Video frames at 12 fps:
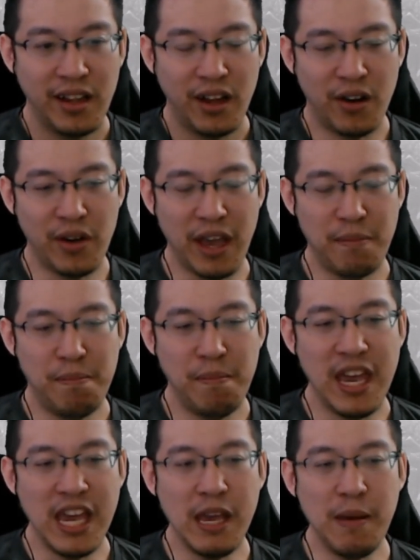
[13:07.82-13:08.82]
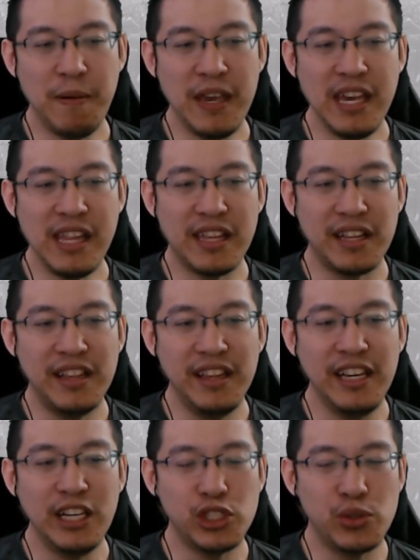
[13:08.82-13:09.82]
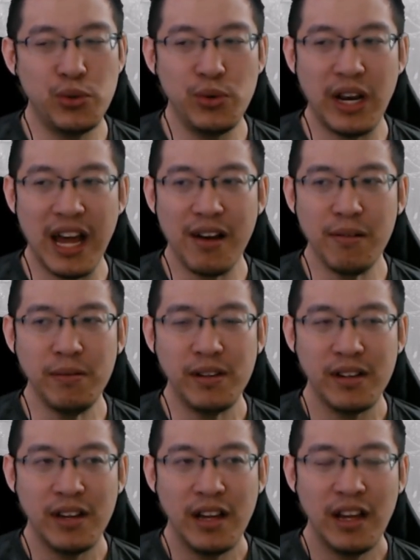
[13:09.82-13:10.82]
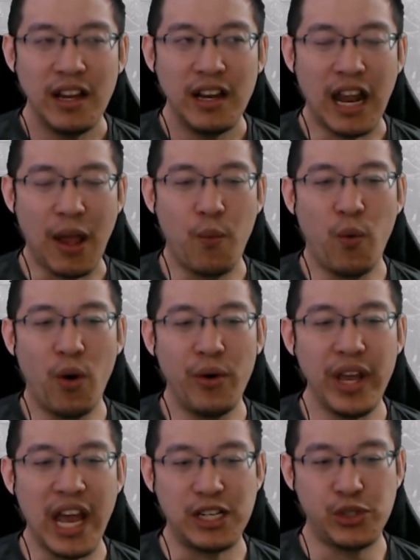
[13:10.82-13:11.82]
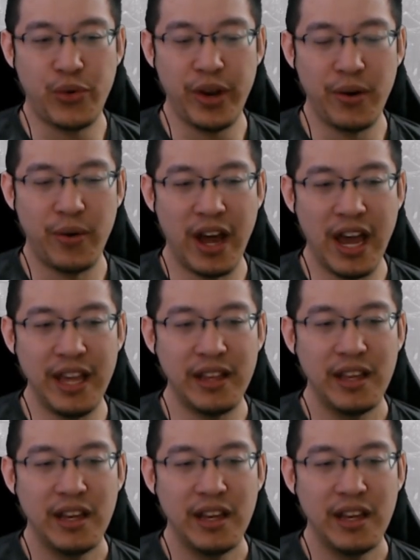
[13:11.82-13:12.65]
Okay, maybe the niche cooldown. Like Warrior had Trail, right?